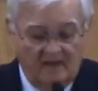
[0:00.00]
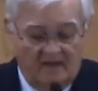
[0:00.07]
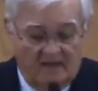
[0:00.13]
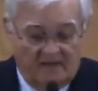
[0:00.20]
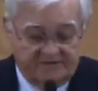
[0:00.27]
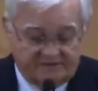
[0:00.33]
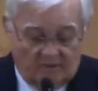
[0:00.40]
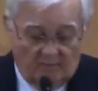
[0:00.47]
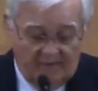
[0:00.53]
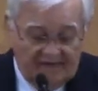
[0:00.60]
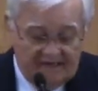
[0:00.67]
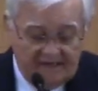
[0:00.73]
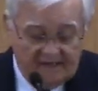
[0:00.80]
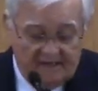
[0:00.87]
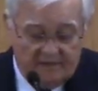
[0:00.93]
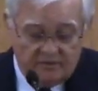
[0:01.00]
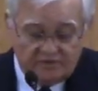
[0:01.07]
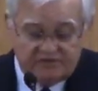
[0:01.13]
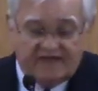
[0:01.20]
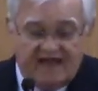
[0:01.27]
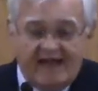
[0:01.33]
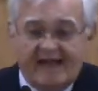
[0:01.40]
So we need to
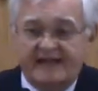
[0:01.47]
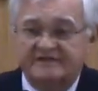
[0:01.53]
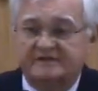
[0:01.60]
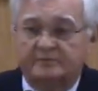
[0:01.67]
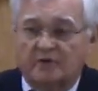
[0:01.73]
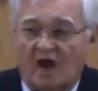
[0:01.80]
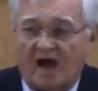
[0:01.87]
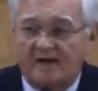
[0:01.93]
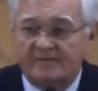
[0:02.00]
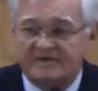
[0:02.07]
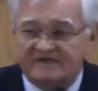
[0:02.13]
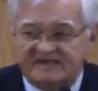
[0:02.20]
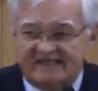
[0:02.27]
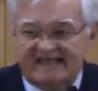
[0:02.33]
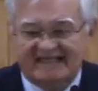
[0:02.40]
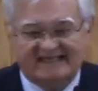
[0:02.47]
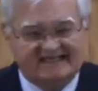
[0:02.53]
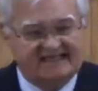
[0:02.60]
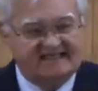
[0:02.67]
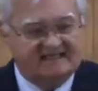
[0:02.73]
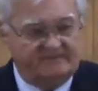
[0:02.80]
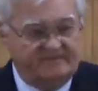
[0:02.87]
understand some common sense
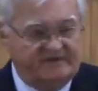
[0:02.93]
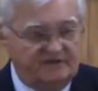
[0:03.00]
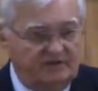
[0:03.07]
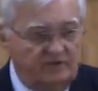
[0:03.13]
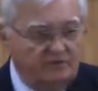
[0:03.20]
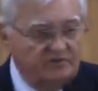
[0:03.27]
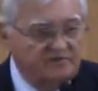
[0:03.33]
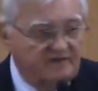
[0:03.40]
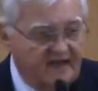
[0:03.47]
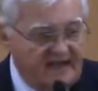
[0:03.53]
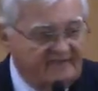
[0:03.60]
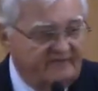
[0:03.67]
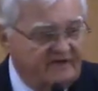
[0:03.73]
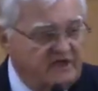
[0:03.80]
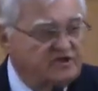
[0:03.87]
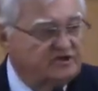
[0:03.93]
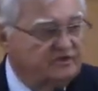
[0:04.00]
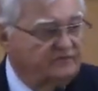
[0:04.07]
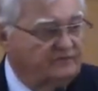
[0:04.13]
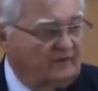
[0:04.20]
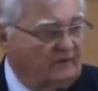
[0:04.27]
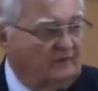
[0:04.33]
needs to be used in the definition
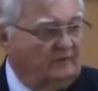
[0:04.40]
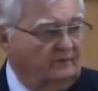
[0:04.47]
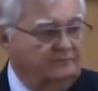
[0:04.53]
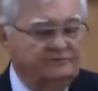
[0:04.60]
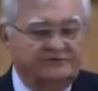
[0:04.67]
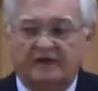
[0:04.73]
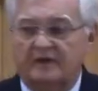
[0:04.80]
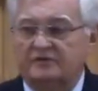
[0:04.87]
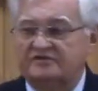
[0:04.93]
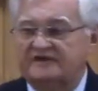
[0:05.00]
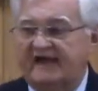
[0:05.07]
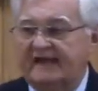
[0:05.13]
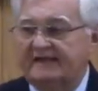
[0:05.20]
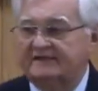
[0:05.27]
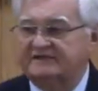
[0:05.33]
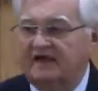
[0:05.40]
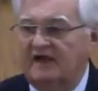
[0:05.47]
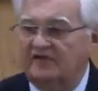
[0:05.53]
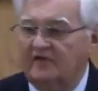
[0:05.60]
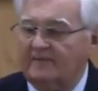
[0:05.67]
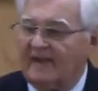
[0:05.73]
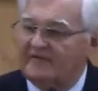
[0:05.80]
of terms and understanding
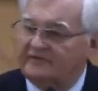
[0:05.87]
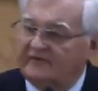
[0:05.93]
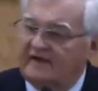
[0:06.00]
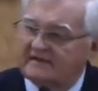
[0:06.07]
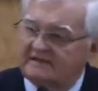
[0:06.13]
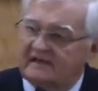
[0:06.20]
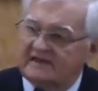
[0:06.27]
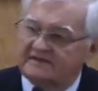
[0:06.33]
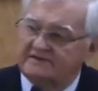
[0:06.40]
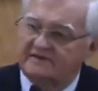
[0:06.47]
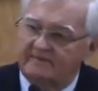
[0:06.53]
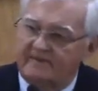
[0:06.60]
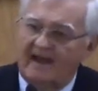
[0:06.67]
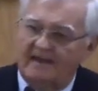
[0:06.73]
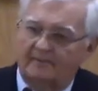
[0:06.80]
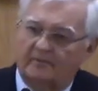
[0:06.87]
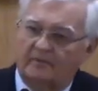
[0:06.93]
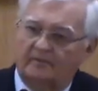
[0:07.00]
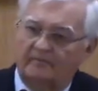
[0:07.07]
something about the translation of the Bible.